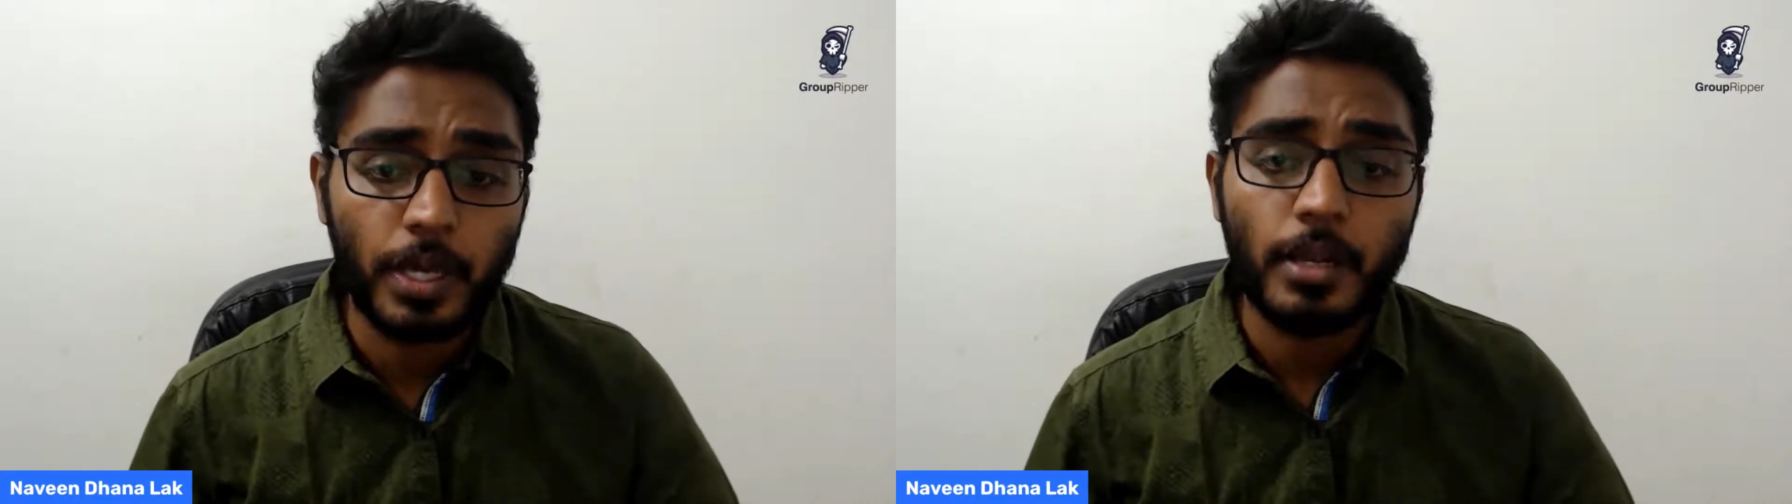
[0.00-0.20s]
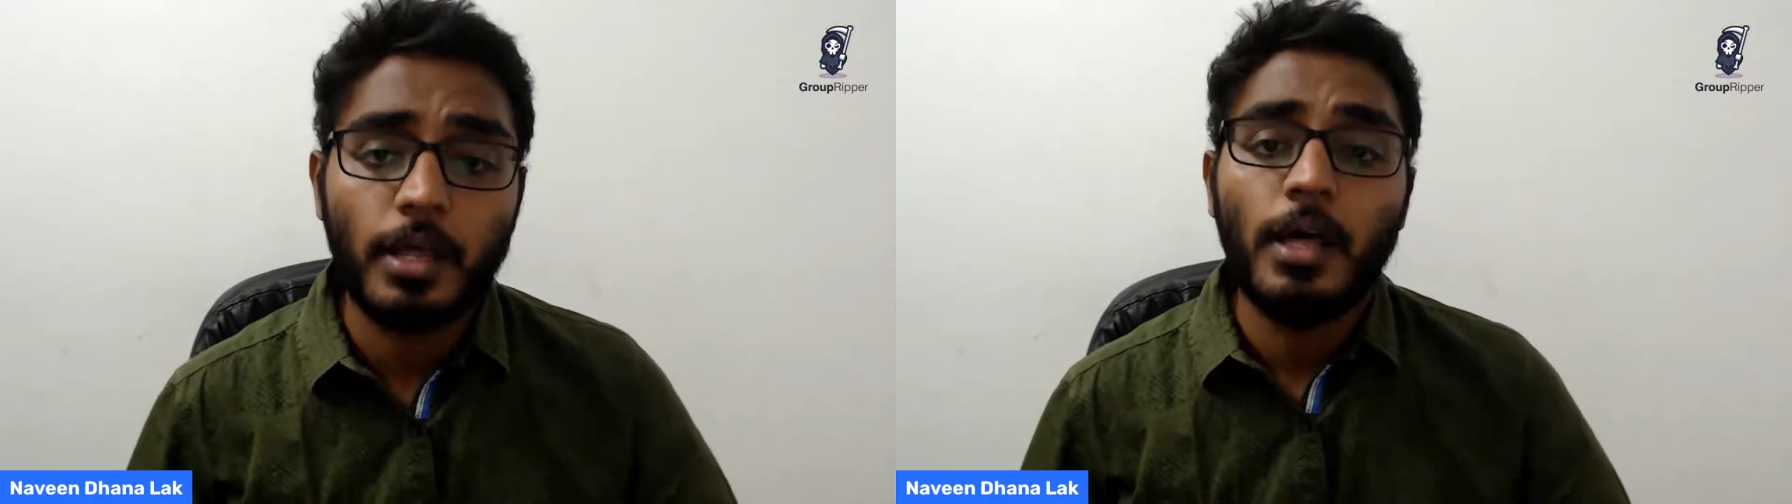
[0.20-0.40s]

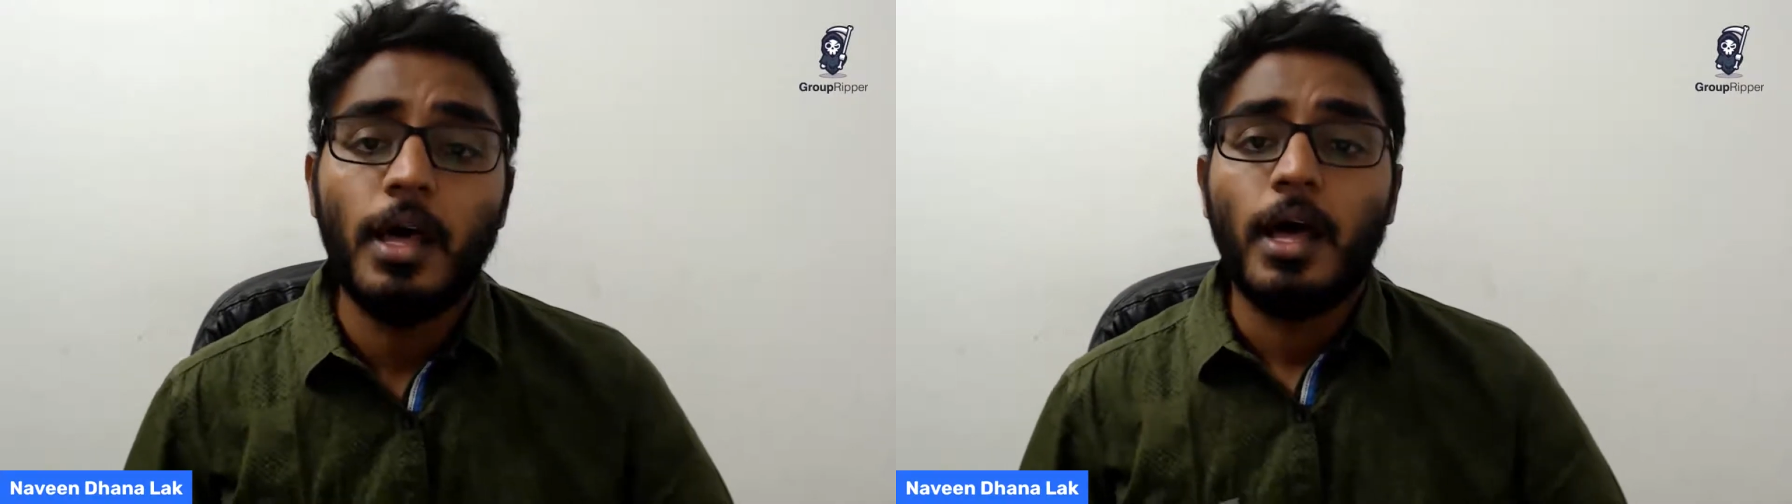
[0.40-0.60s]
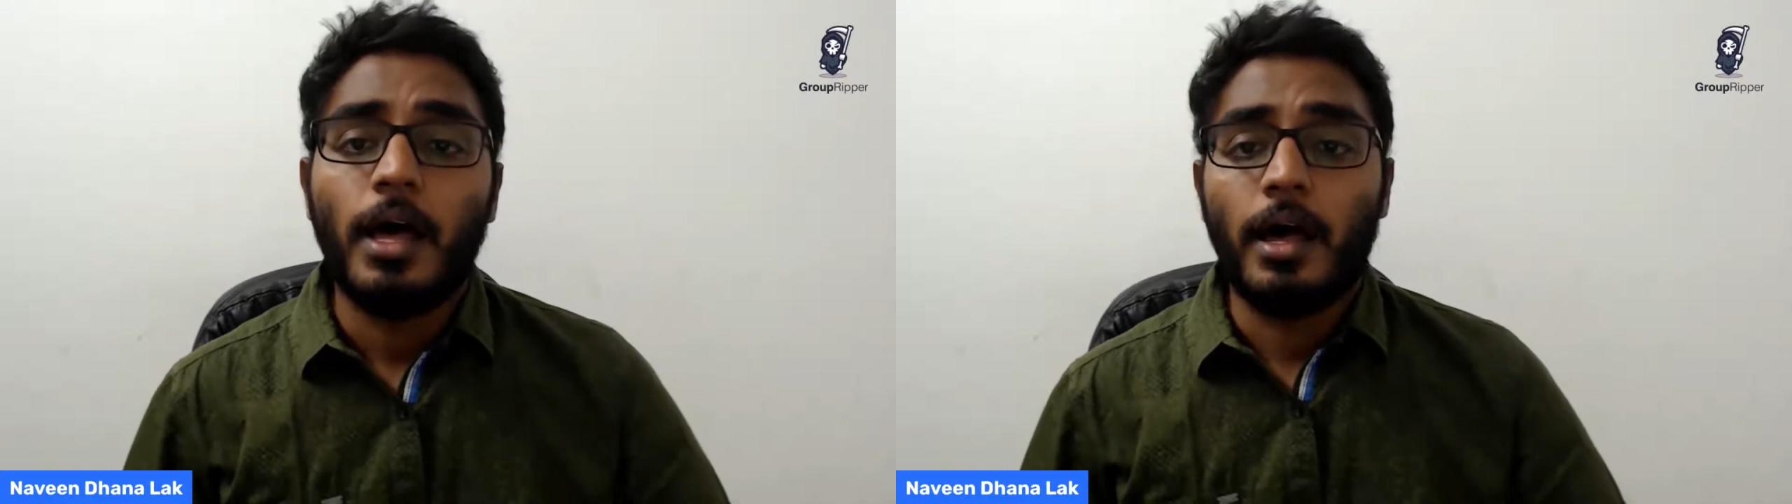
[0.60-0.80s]
it,
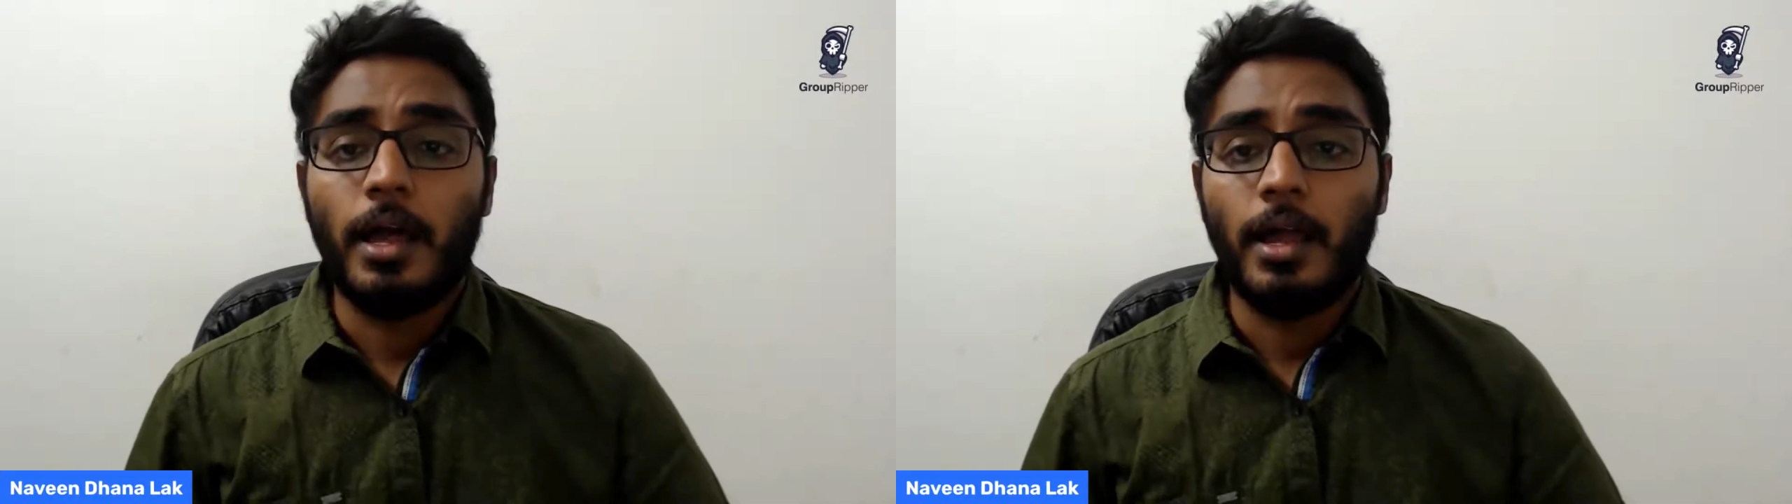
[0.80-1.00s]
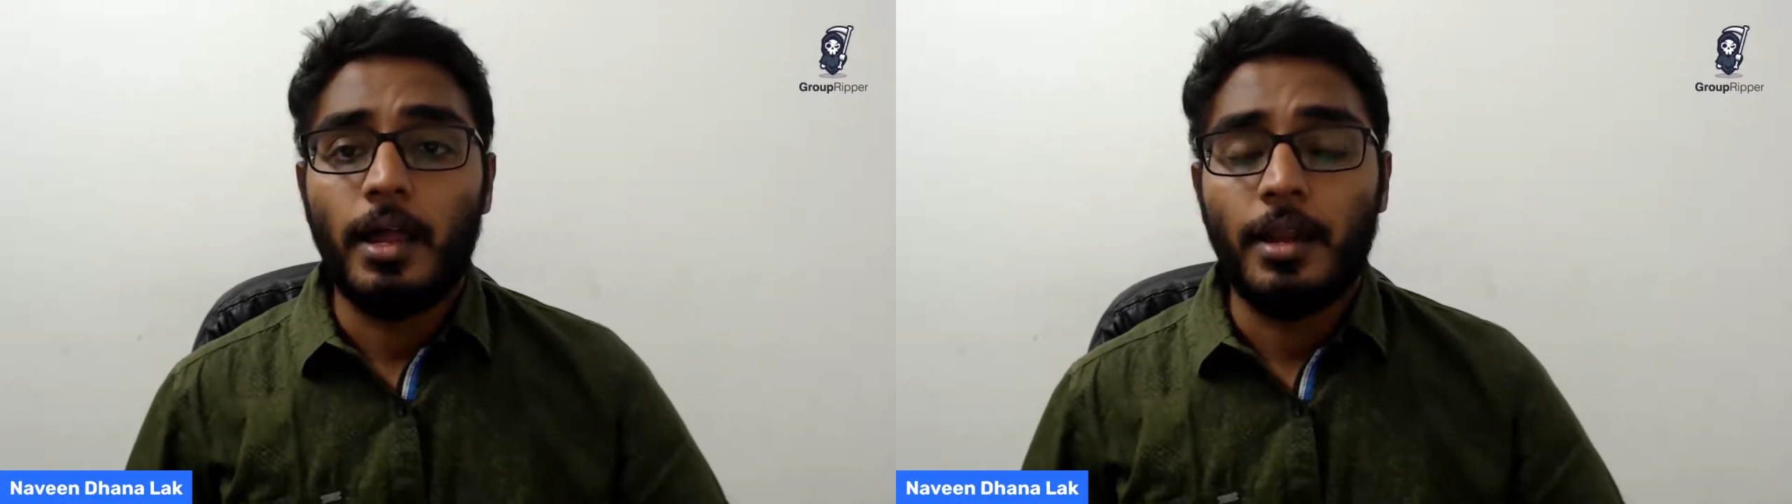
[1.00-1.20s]

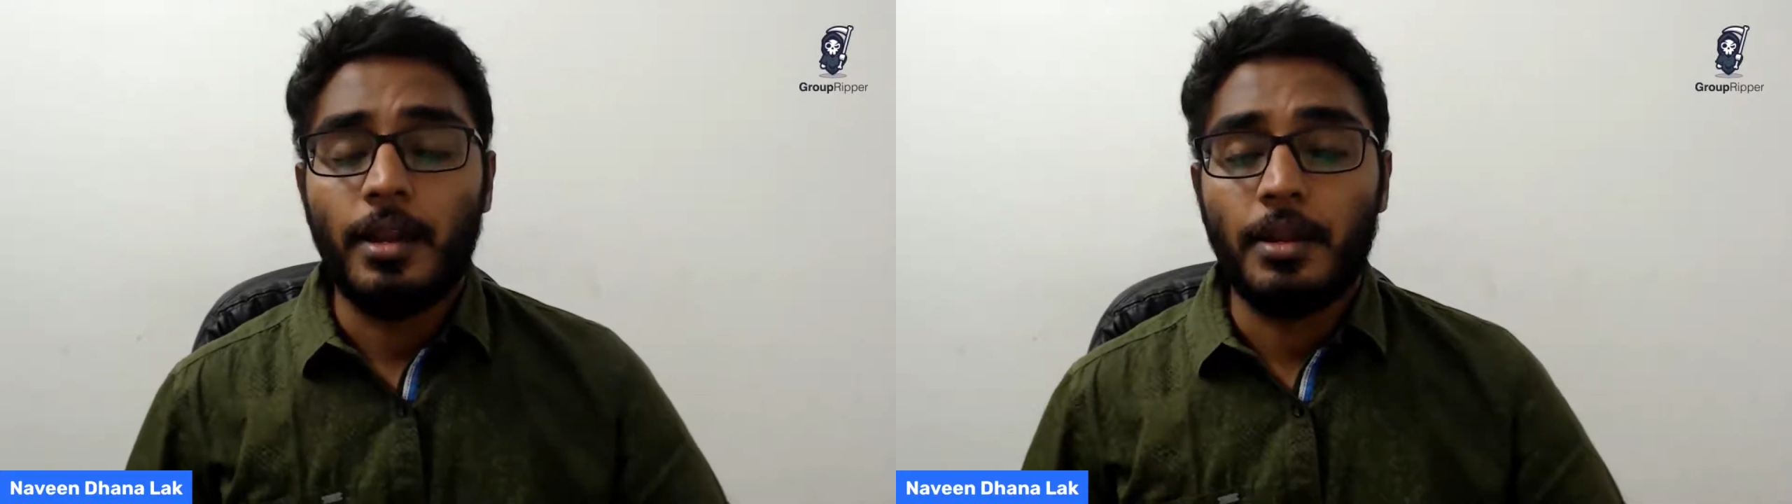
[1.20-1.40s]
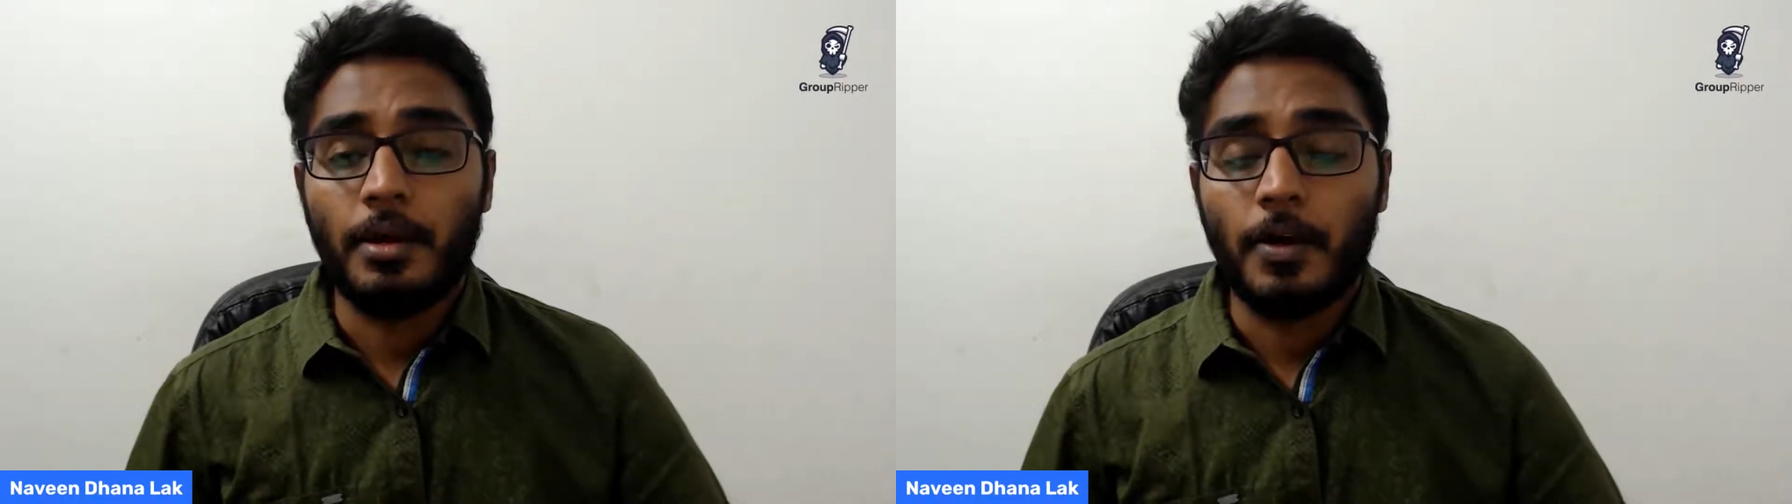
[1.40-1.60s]
and